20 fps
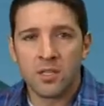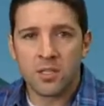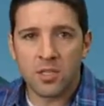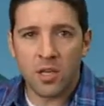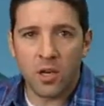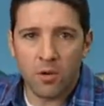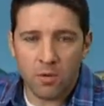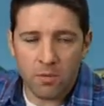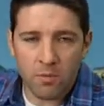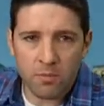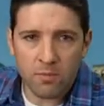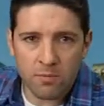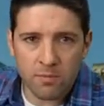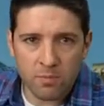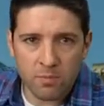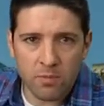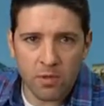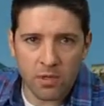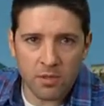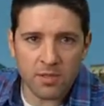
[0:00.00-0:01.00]
So,
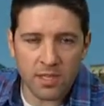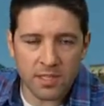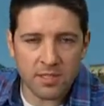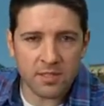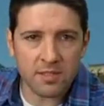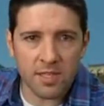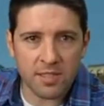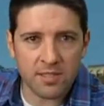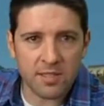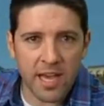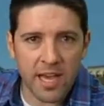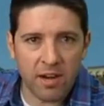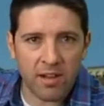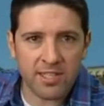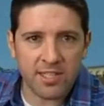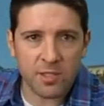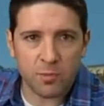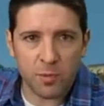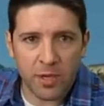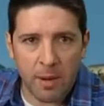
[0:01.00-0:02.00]
well, let's let's
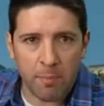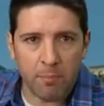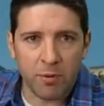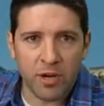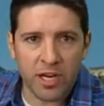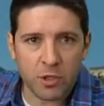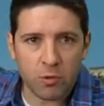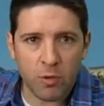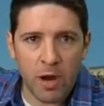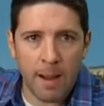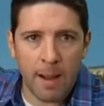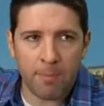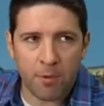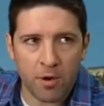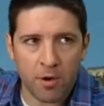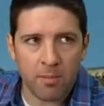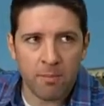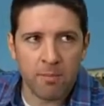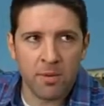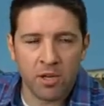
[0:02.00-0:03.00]
analyze this. We got a British
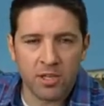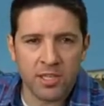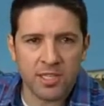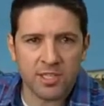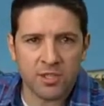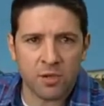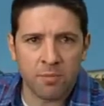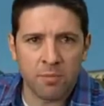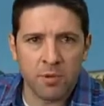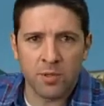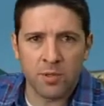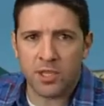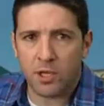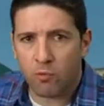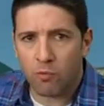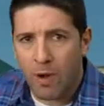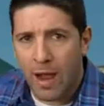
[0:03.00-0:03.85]
rapper, Middle Eastern music,